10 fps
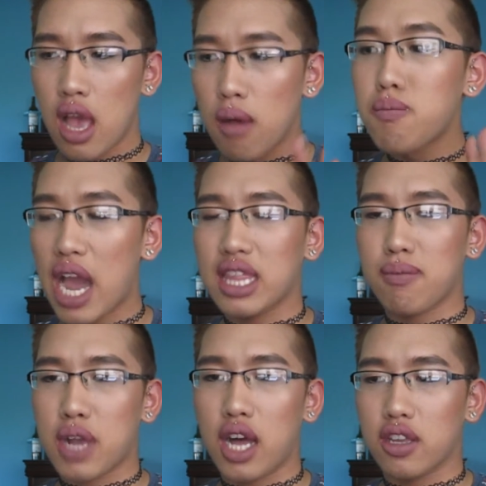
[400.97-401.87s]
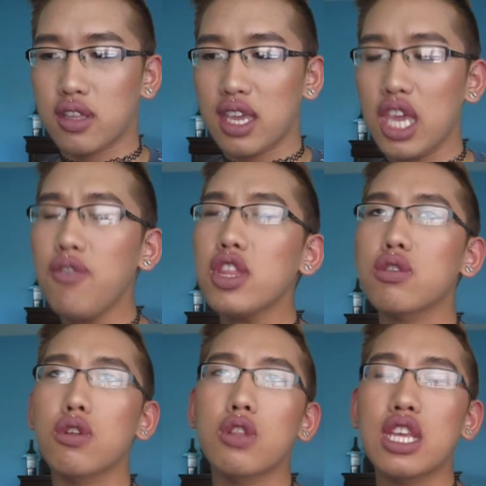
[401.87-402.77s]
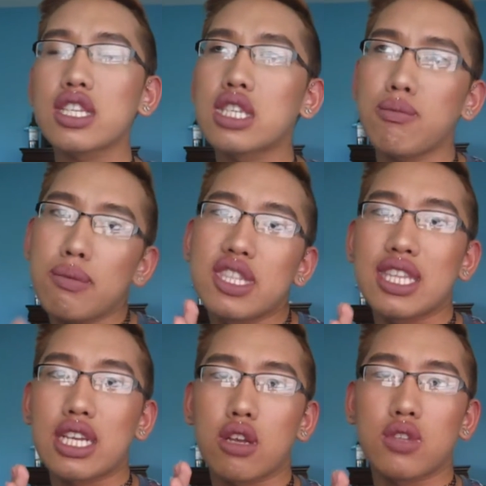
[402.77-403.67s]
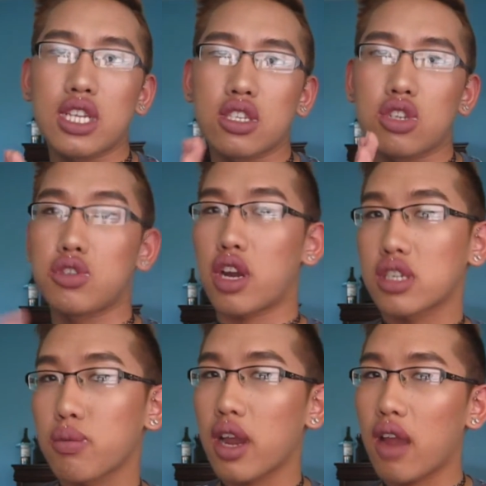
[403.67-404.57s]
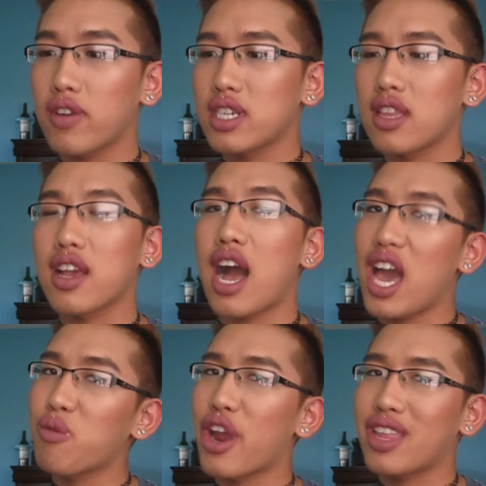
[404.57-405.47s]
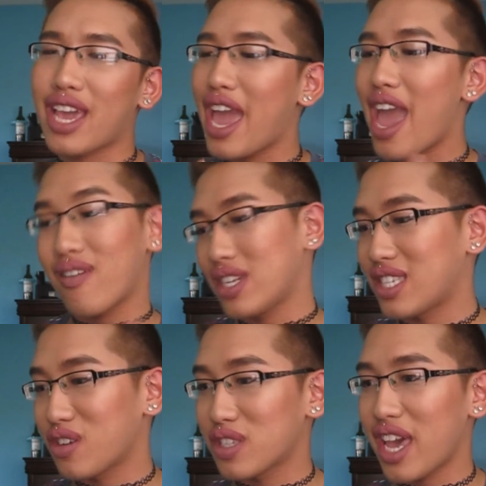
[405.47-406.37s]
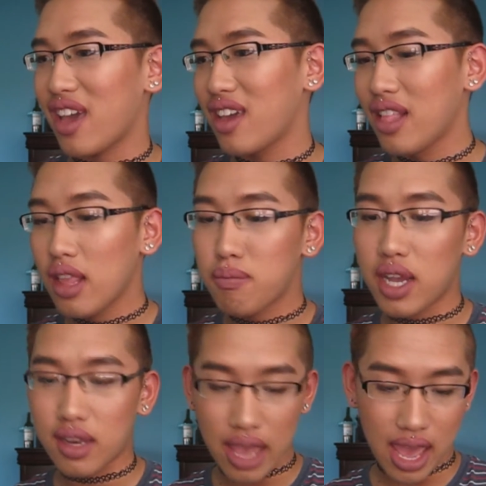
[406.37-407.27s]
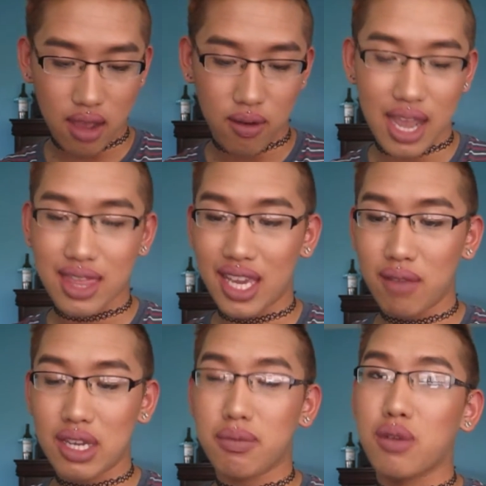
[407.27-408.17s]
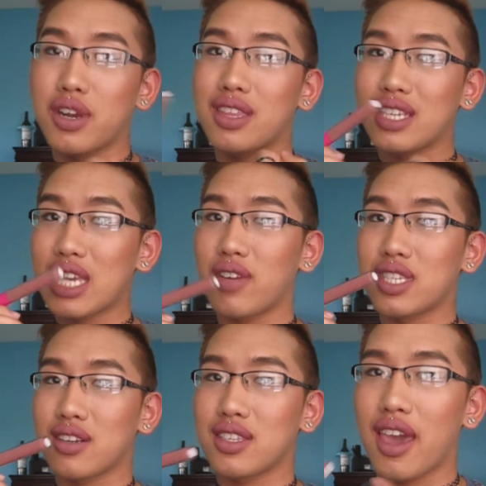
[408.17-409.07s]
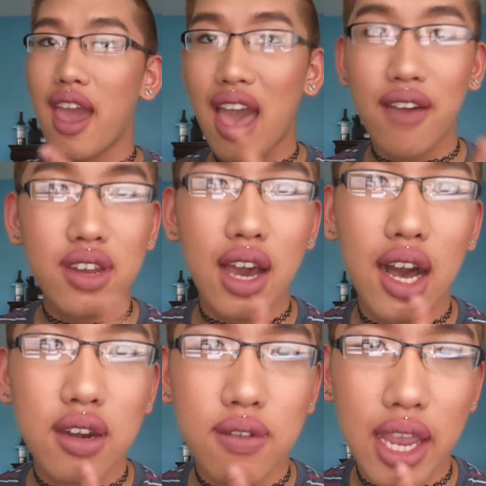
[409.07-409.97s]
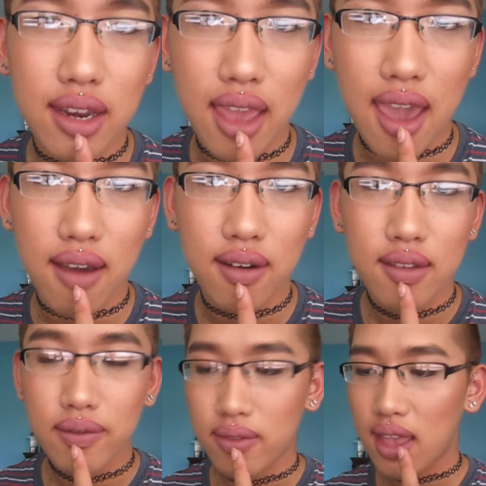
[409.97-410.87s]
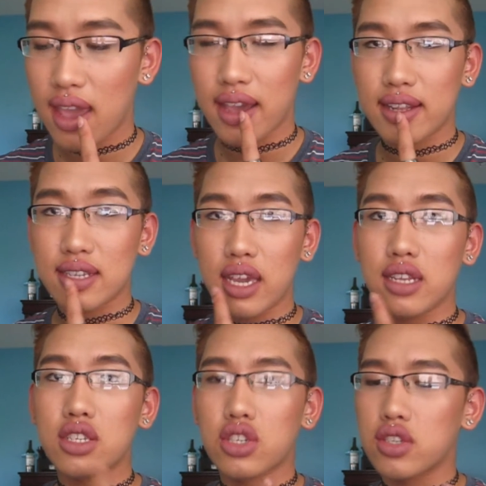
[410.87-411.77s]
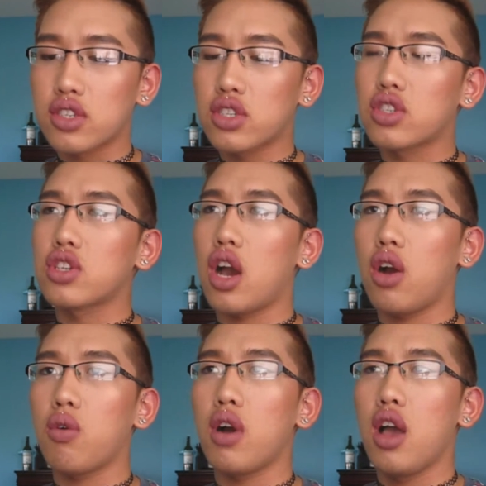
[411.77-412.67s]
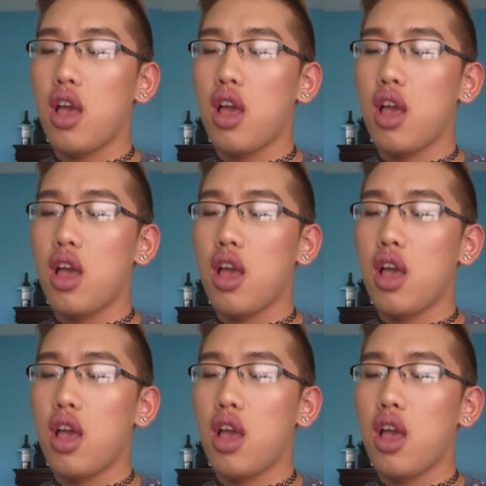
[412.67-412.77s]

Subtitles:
my lip color. Like even though some people think that Lolita's too dark to wear every day, like I wear it like every single day, but now I think I'm gonna be wearing this every single day. I have it on right now and it is just so,